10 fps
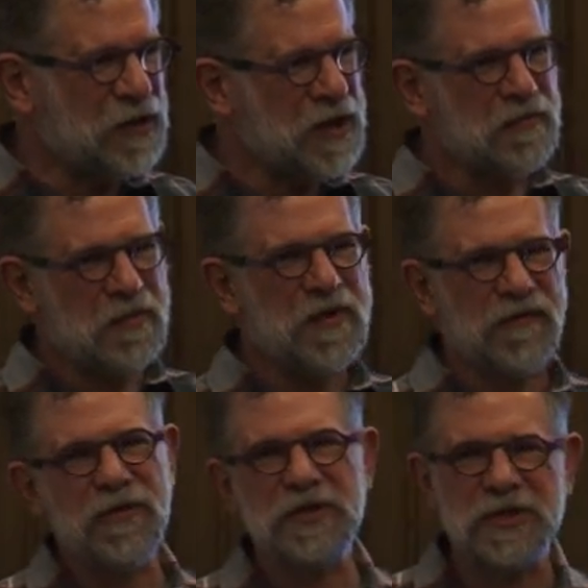Dan would be the
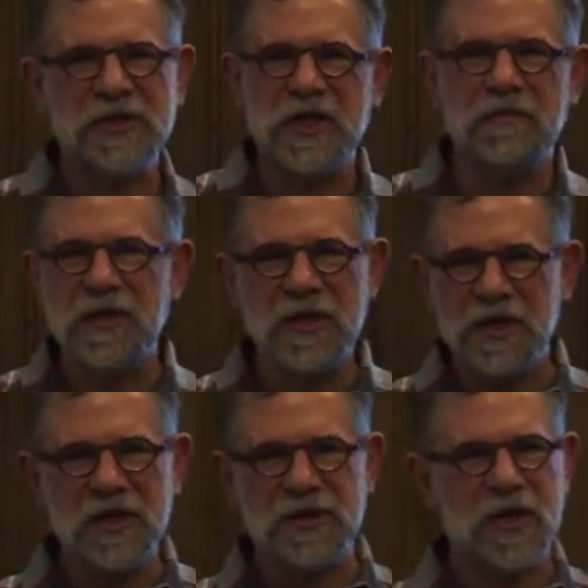first to say
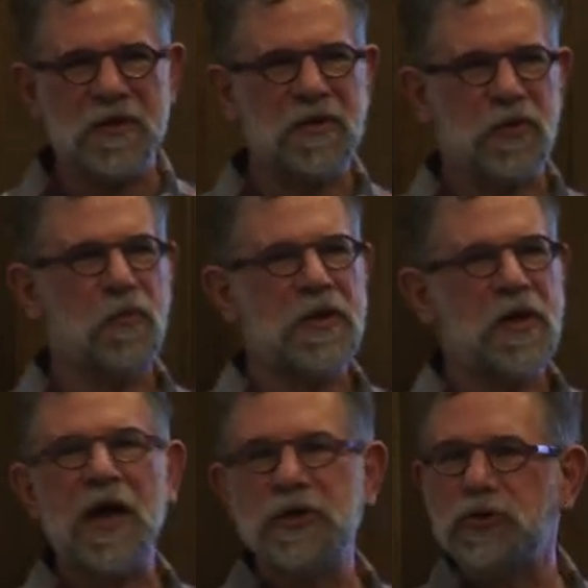BDD is nothing but the way
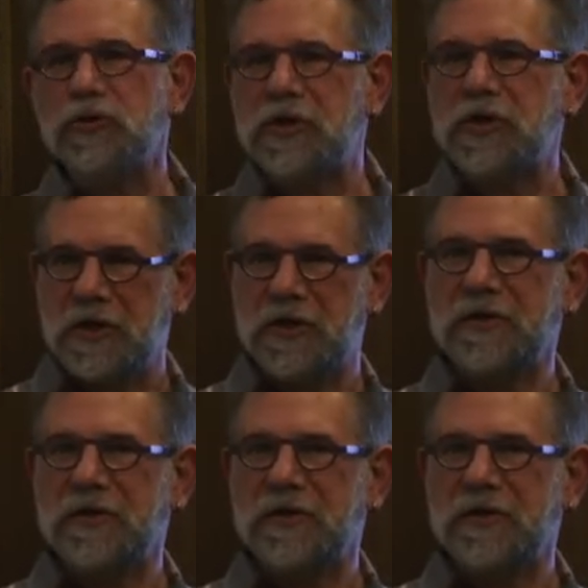that I do TDD.